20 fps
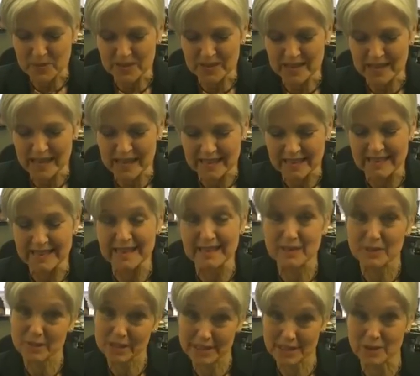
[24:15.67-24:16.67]
that
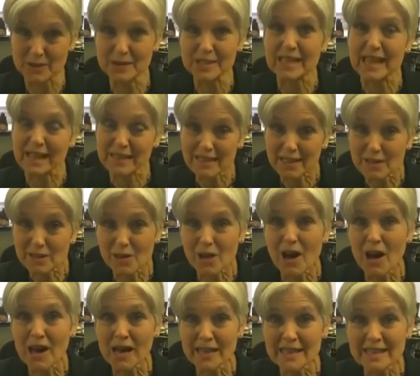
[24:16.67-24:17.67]
there is no Santa
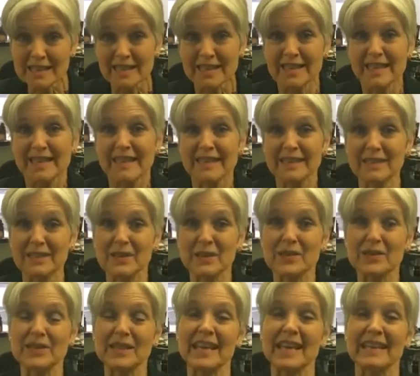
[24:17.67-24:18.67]
Claus,
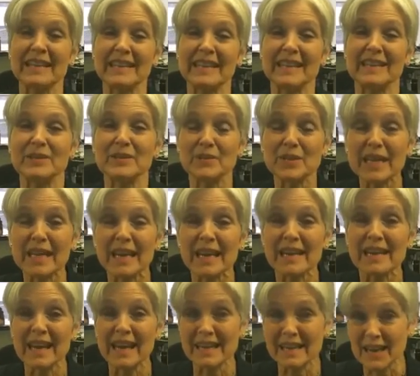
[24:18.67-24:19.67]
that you
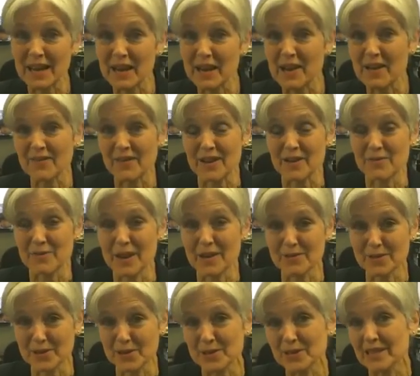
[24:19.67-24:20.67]
cannot have a
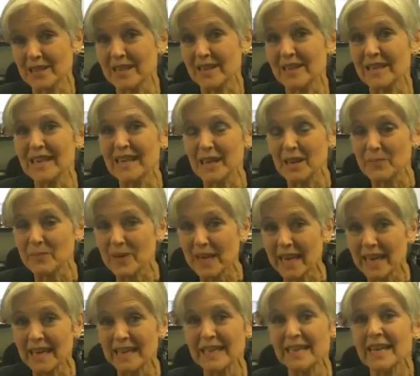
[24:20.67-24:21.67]
revolutionary
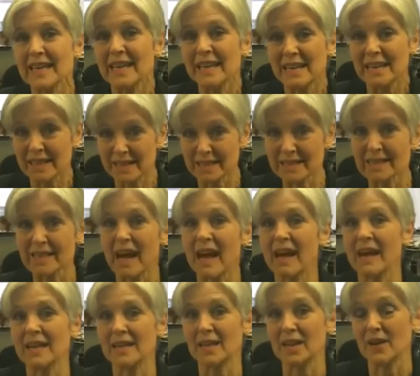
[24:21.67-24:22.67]
campaign
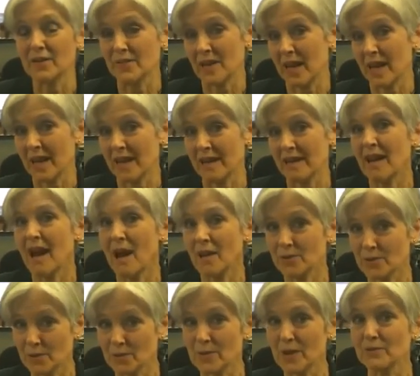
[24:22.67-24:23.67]
inside of a
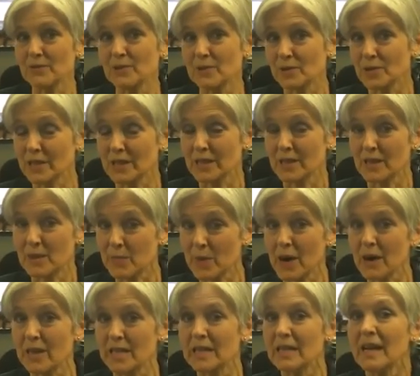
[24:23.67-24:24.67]
counter-revolutionary party.